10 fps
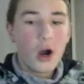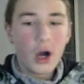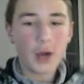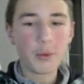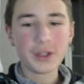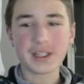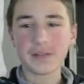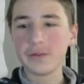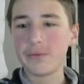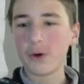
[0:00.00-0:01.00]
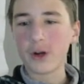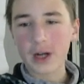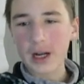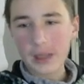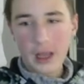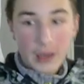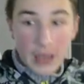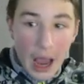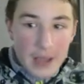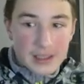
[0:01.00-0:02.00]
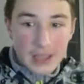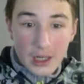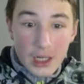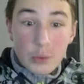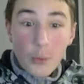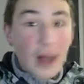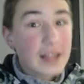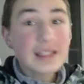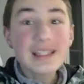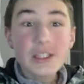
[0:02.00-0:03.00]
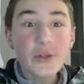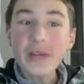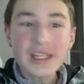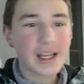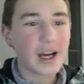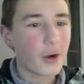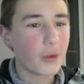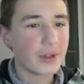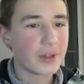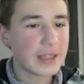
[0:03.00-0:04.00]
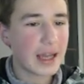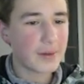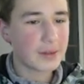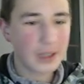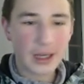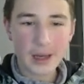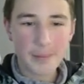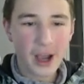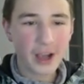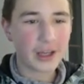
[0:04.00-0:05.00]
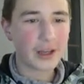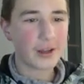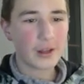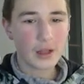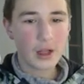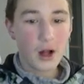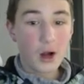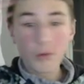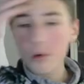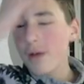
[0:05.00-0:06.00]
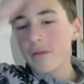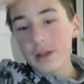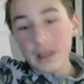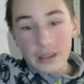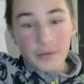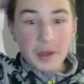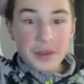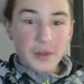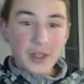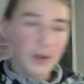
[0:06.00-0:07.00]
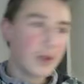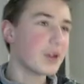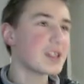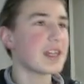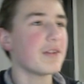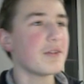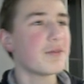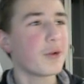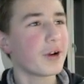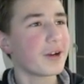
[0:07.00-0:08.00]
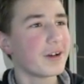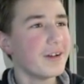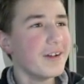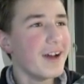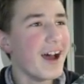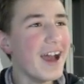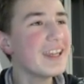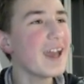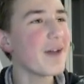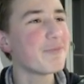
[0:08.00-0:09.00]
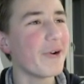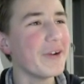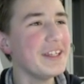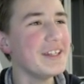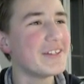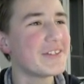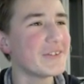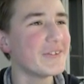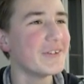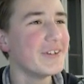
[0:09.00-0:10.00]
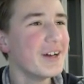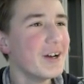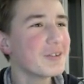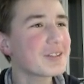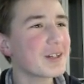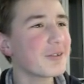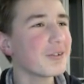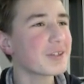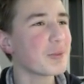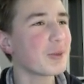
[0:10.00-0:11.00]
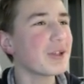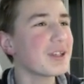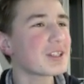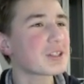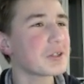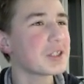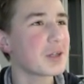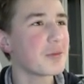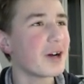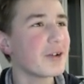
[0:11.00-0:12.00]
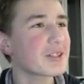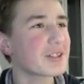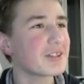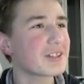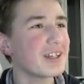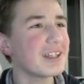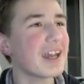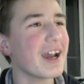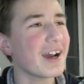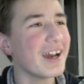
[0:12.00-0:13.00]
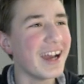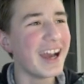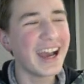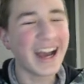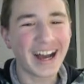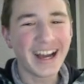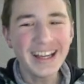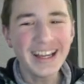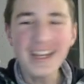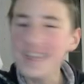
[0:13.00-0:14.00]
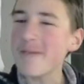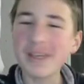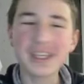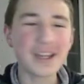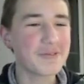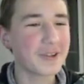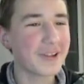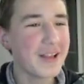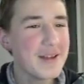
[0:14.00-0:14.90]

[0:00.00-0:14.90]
I won 7-4. I started 1-3 down. Yeah, bye. Well, I started 1-3 down, I won 7-4. Yeah, 0.2. Ultrabullet destroys a mouse, so I tried. Yeah. Yeah, be careful.